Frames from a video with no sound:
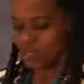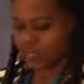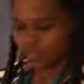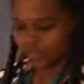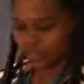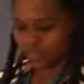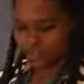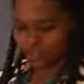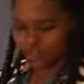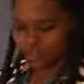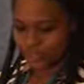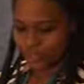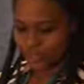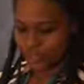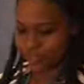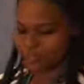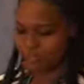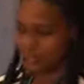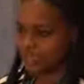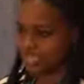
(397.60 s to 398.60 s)

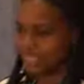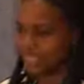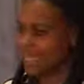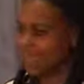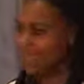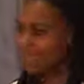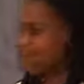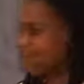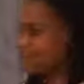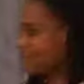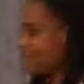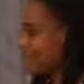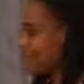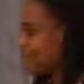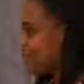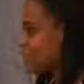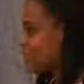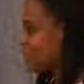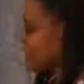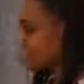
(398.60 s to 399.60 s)
Social media.
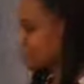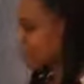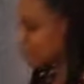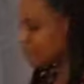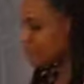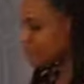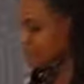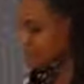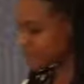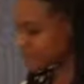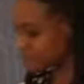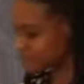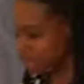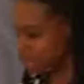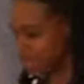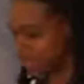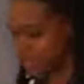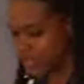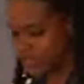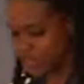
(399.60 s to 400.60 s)
So
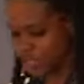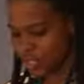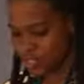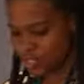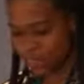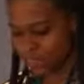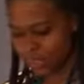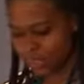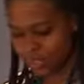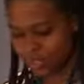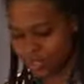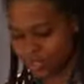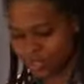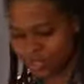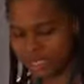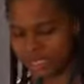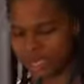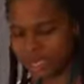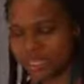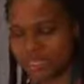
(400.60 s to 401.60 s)
social
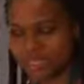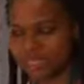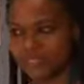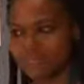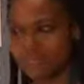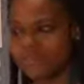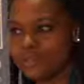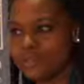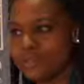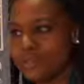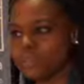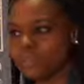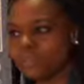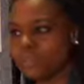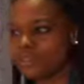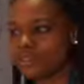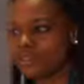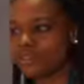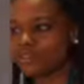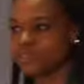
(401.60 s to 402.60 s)
media, there's two
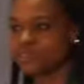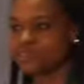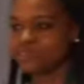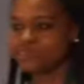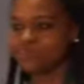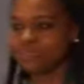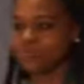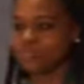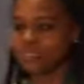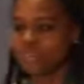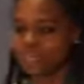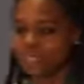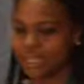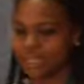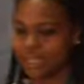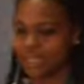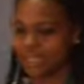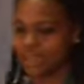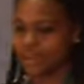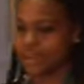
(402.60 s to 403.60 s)
aspects of social media,
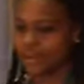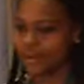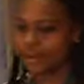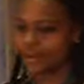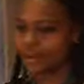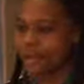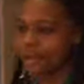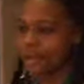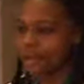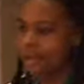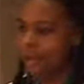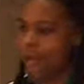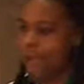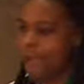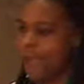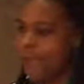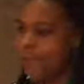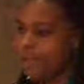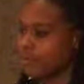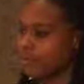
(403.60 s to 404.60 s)
and
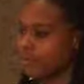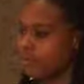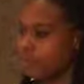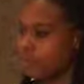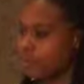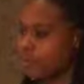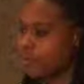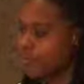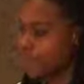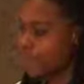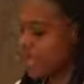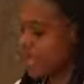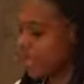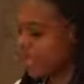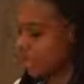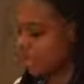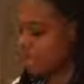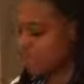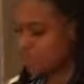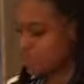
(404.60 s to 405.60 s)
well, I
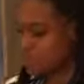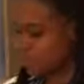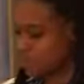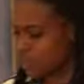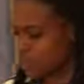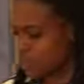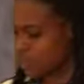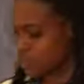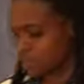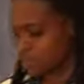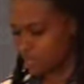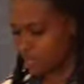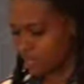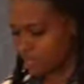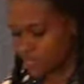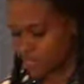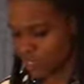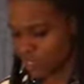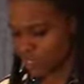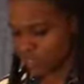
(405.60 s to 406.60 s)
only started working
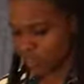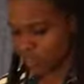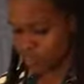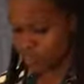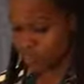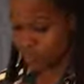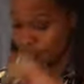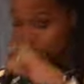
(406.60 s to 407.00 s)
last year,